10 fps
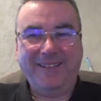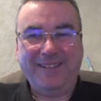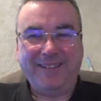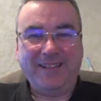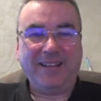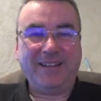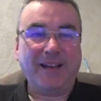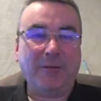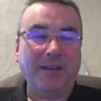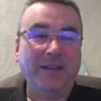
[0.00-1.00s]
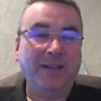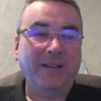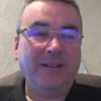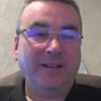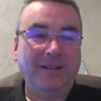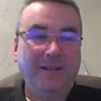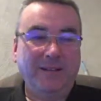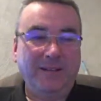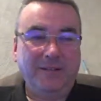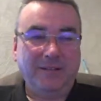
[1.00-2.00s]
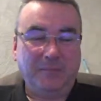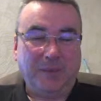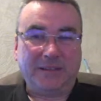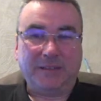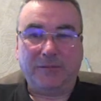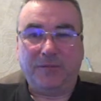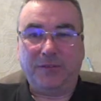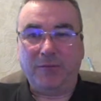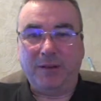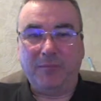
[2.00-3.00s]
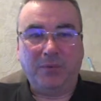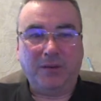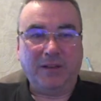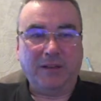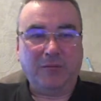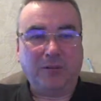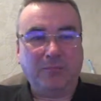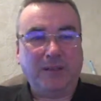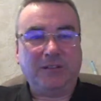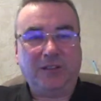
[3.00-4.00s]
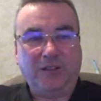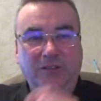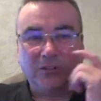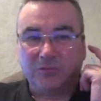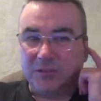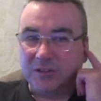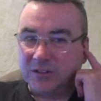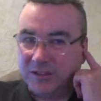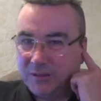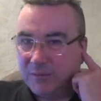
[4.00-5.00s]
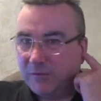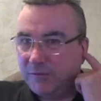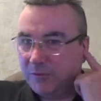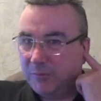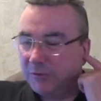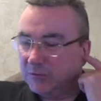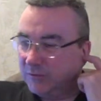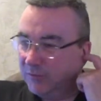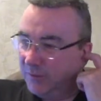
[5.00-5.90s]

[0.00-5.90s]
Yeah, the Gowie might have a few in, but I would imagine the otters would have seen them off, or most of them.